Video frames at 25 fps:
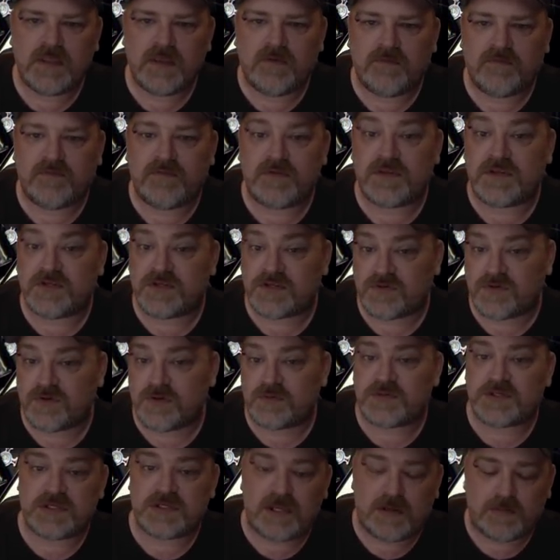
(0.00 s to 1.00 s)
For the
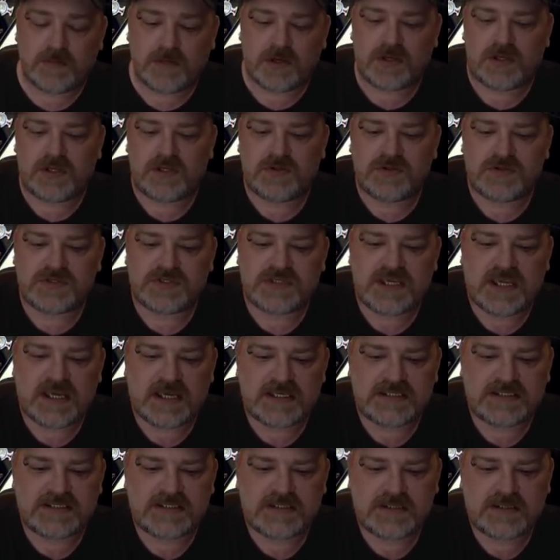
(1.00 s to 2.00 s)
description, I'm going to use
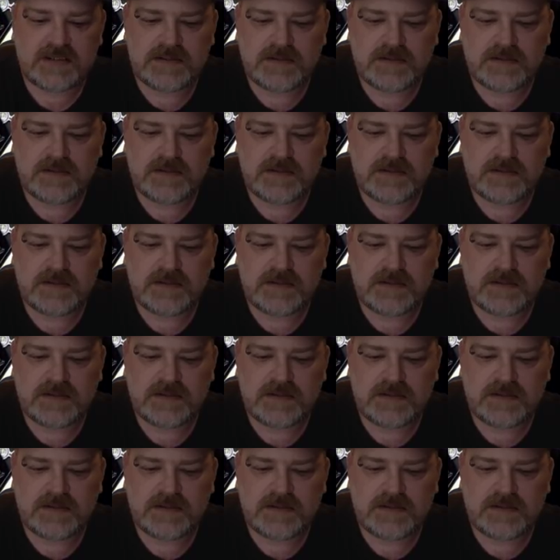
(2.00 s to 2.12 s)
test.